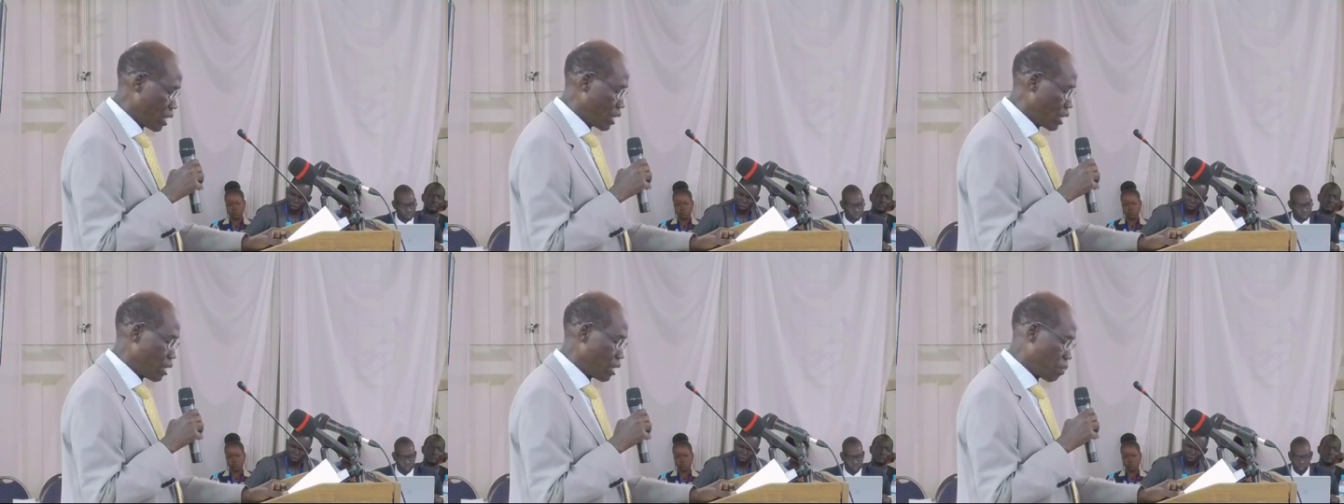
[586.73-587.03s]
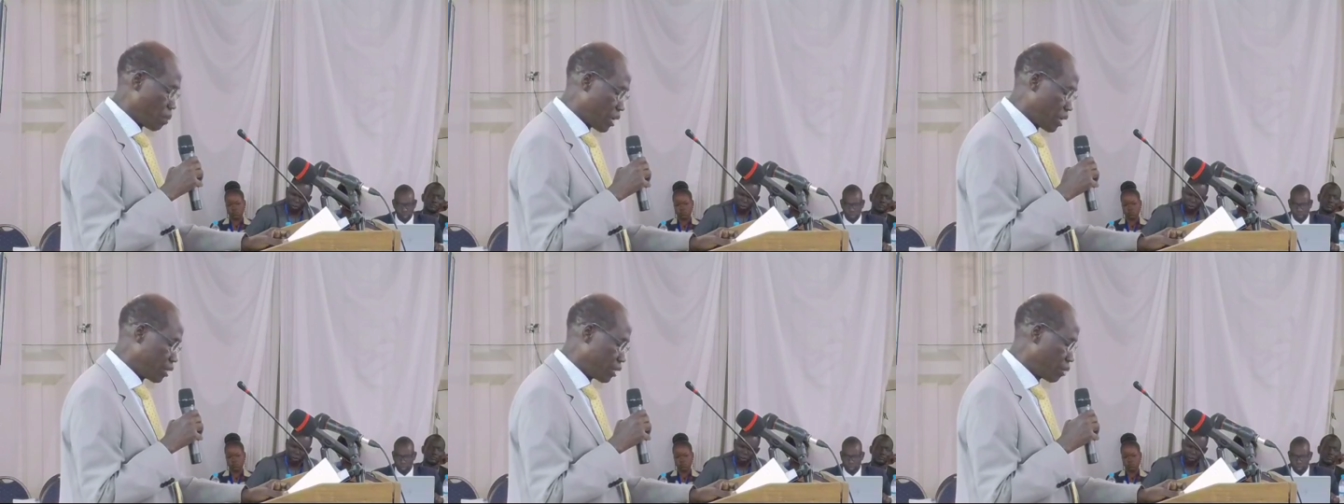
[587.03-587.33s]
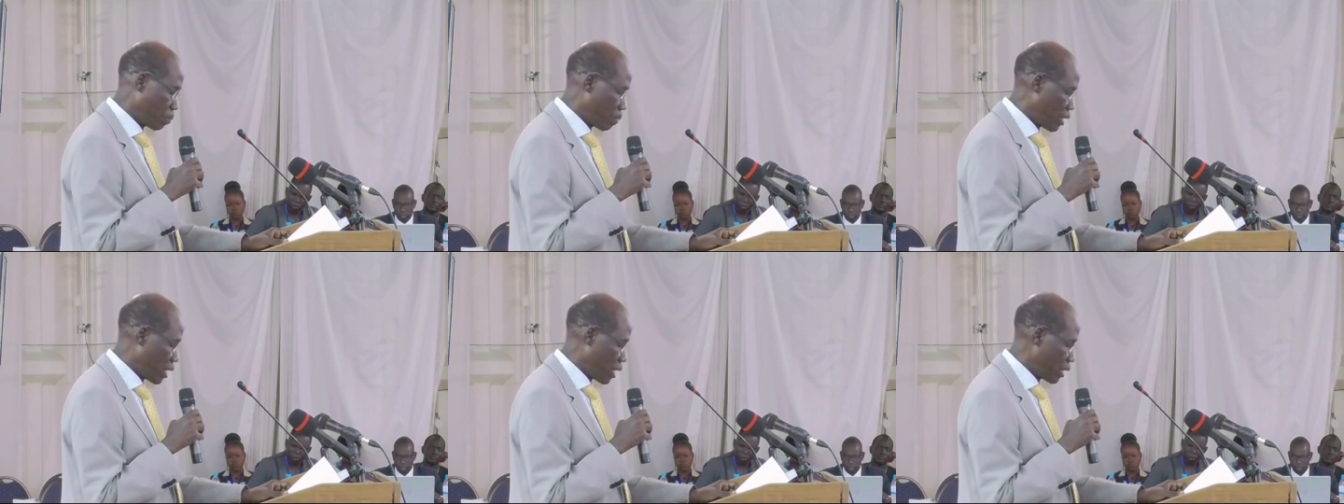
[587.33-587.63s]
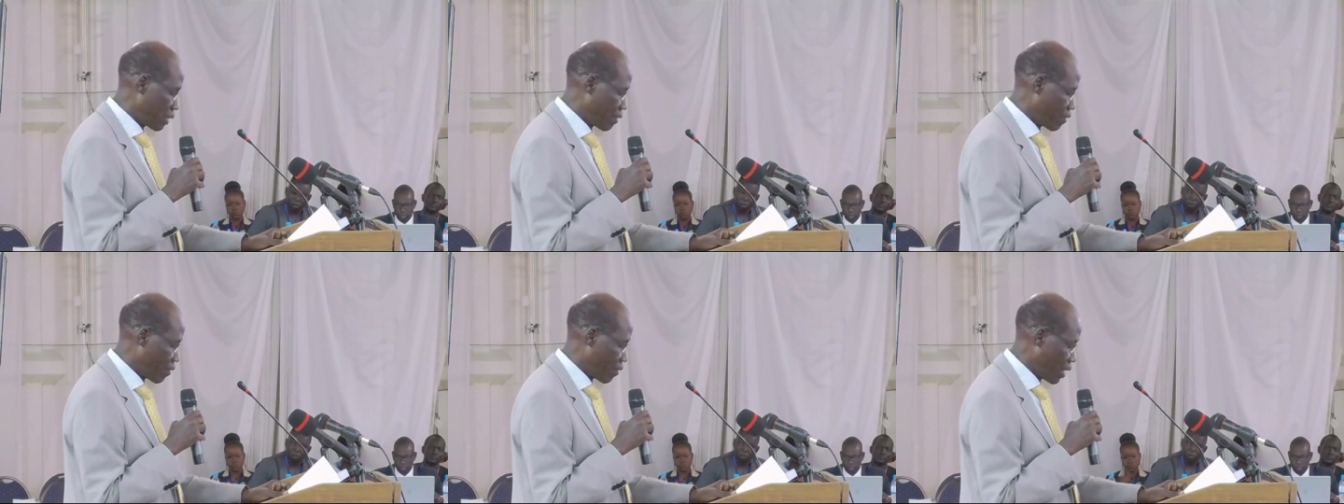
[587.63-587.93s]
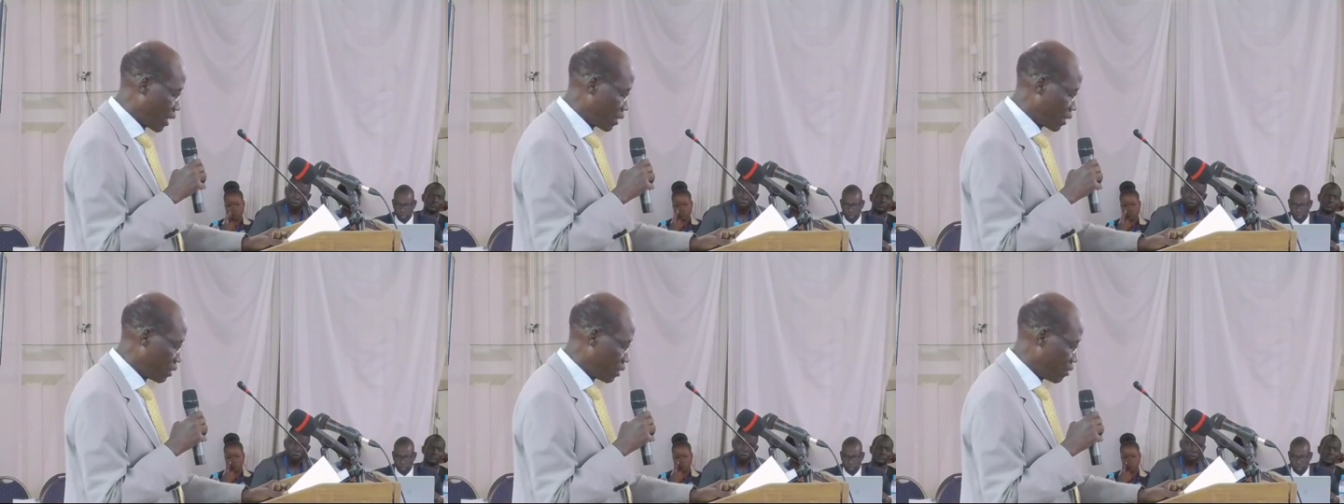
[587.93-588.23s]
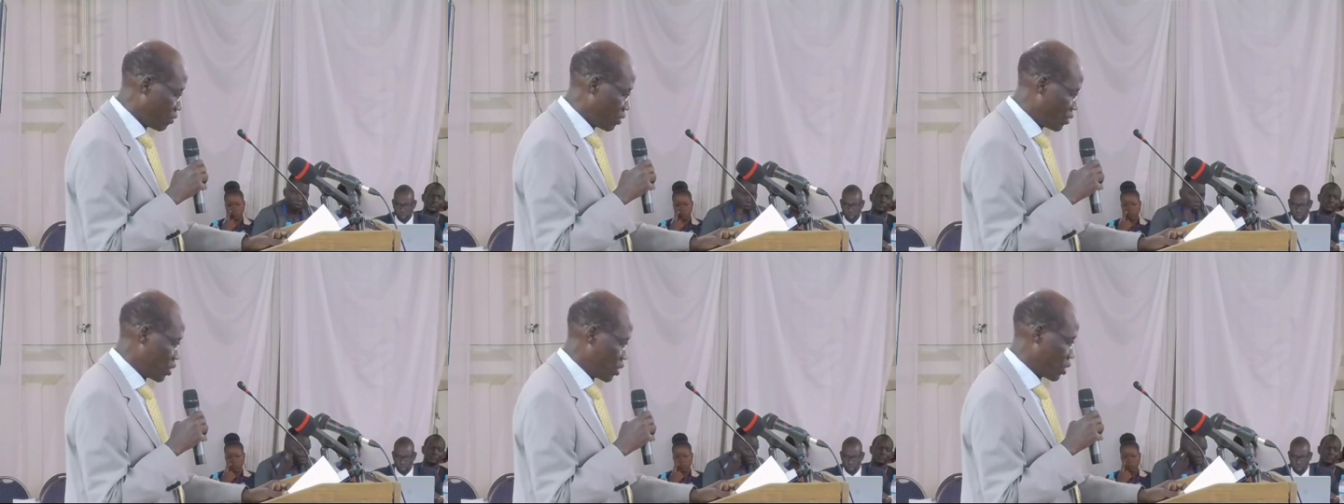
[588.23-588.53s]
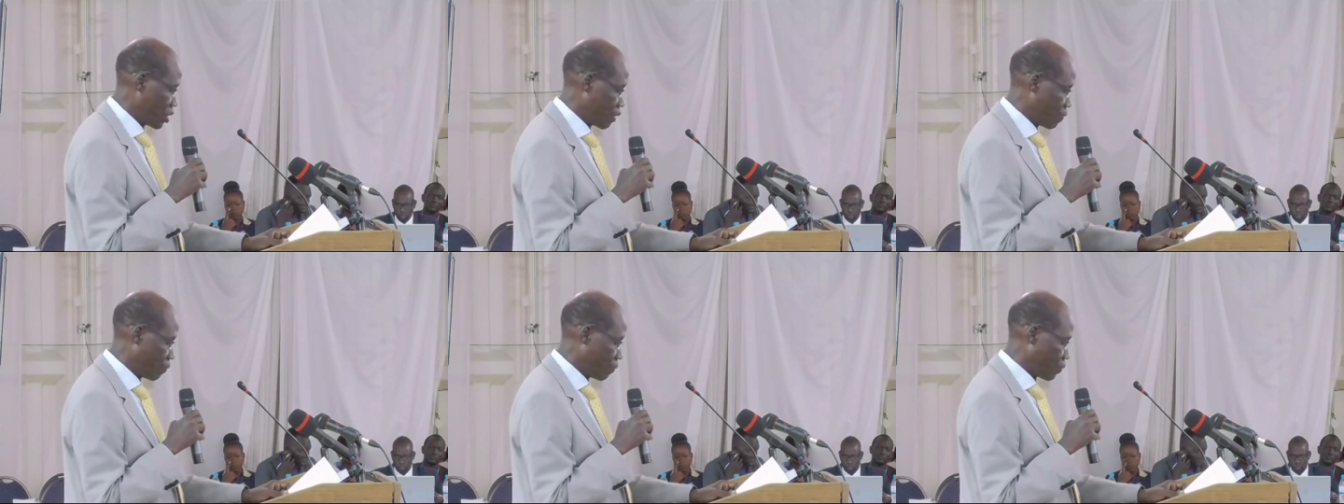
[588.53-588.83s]
The master plan revised the
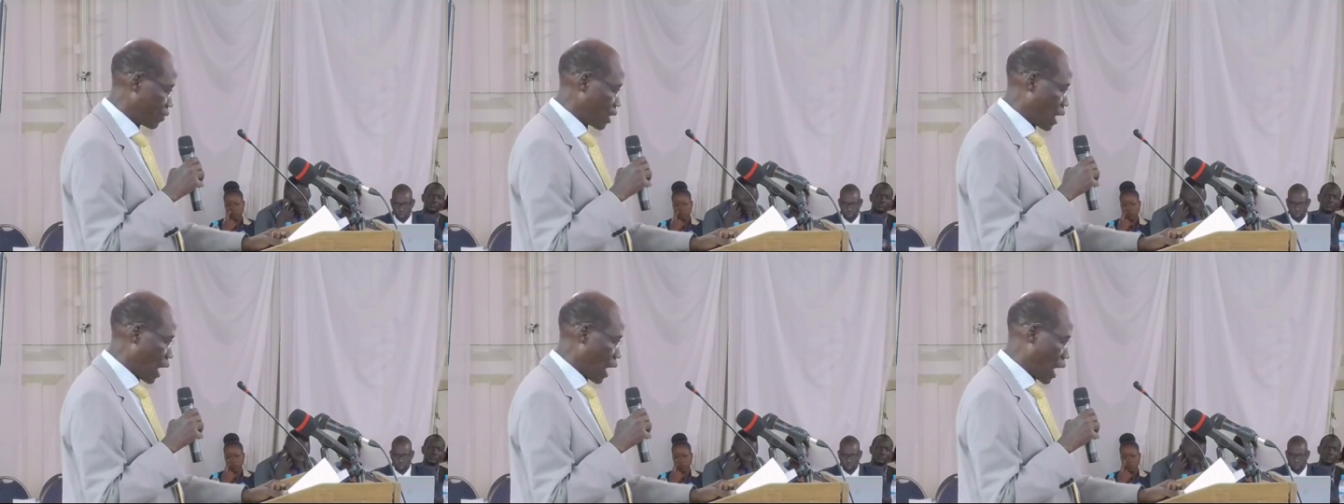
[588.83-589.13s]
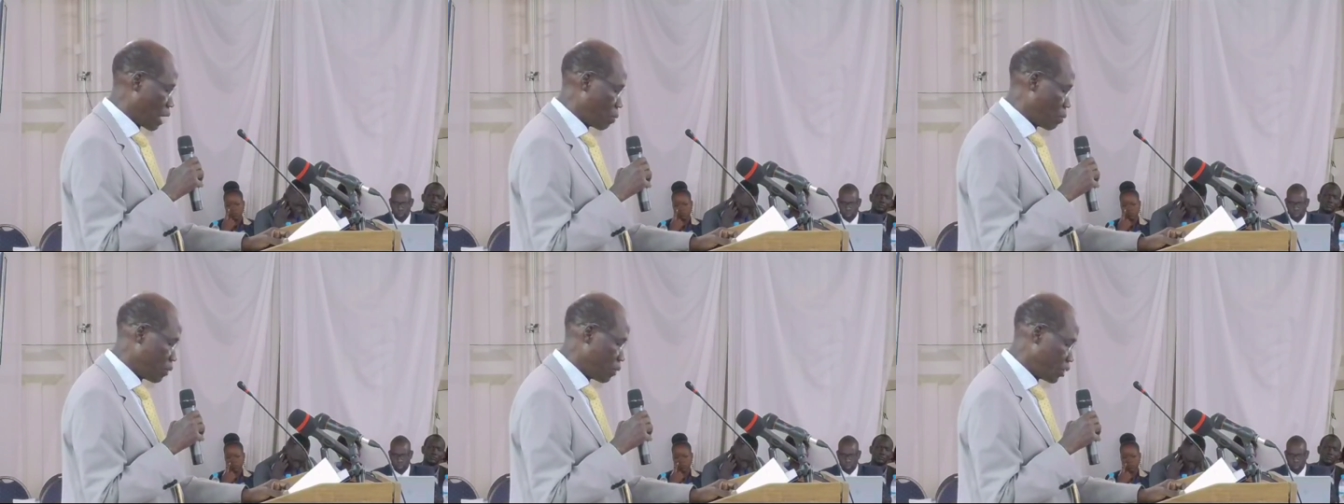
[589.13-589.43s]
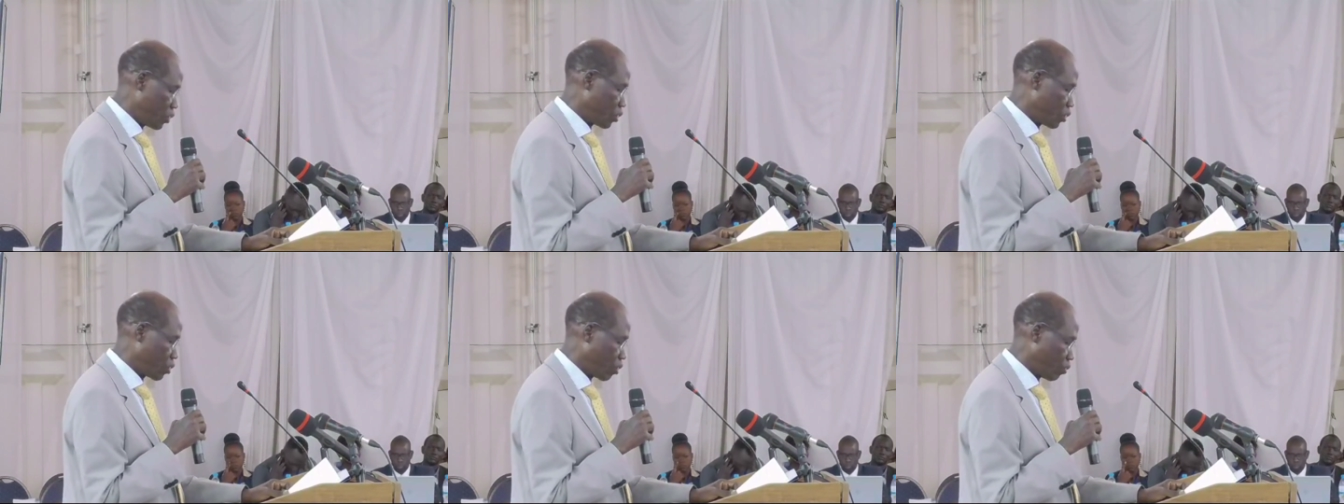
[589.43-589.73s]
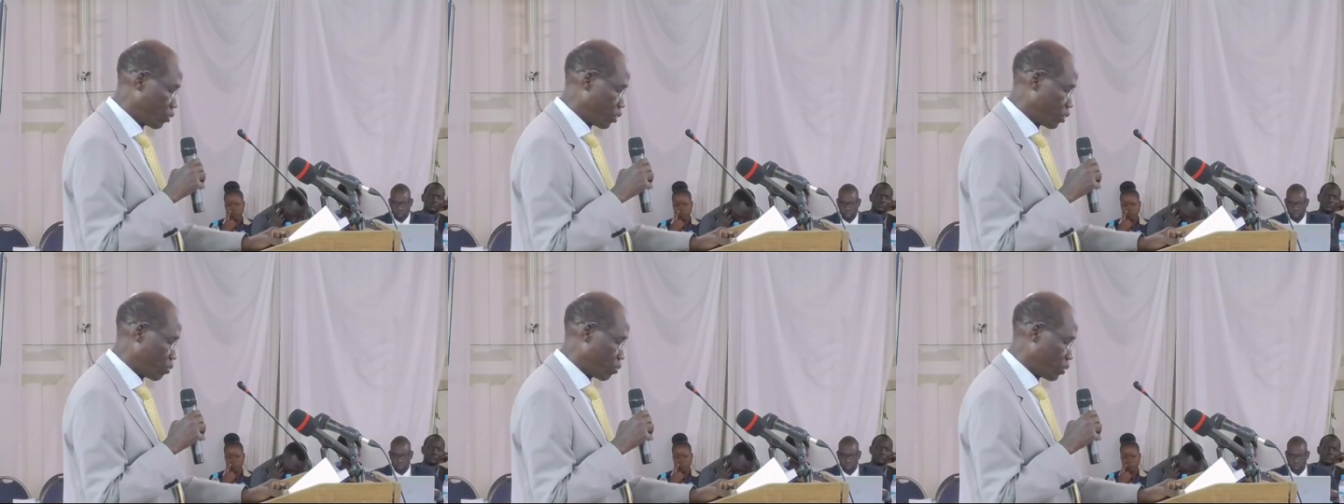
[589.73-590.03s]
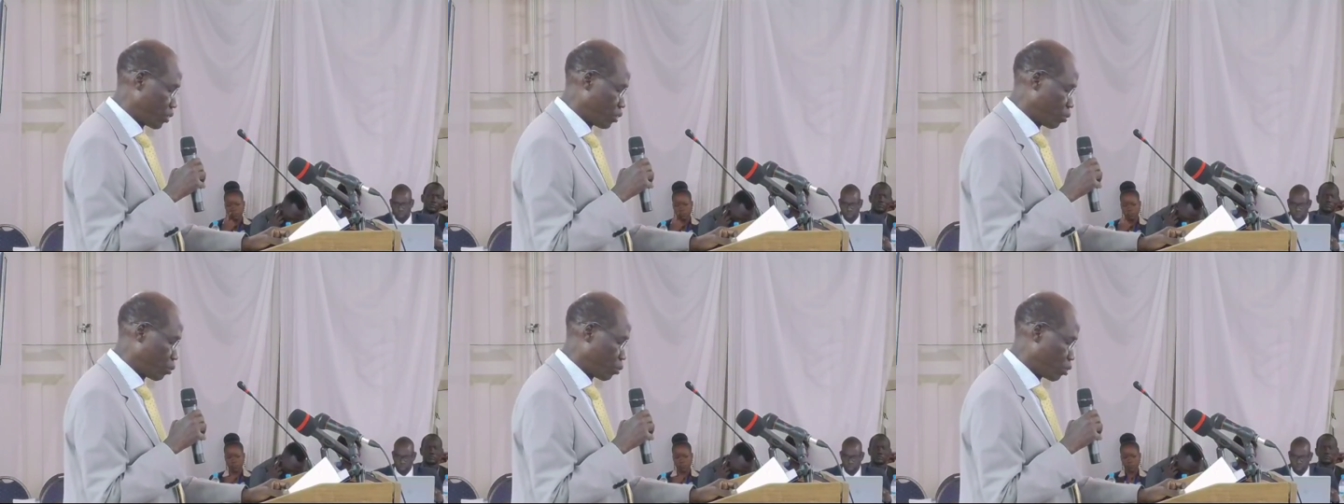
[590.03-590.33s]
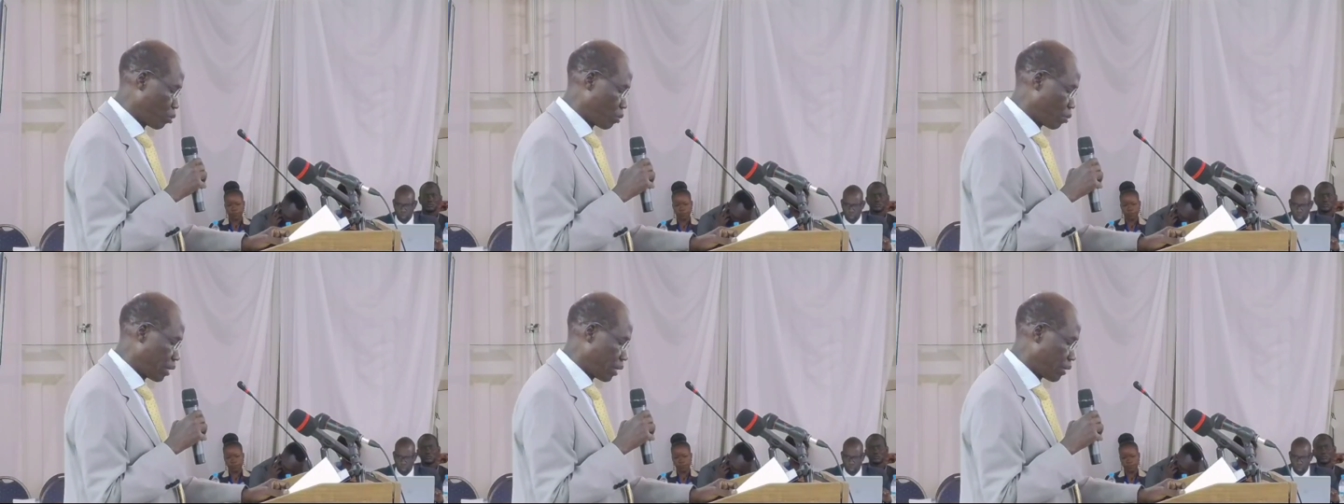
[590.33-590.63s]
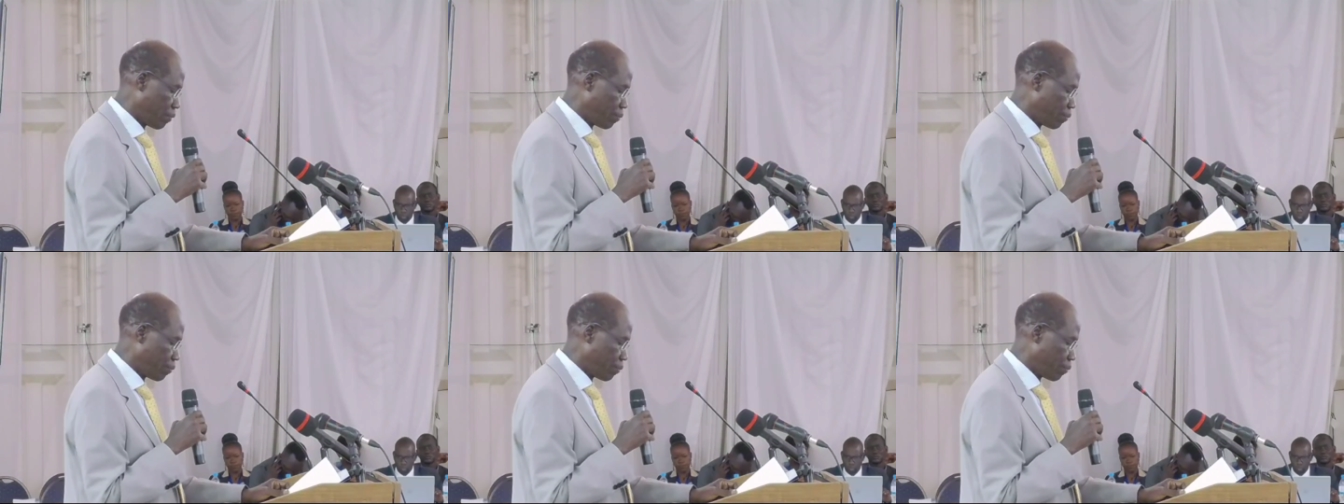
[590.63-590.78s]
vision and mission of the University of Juba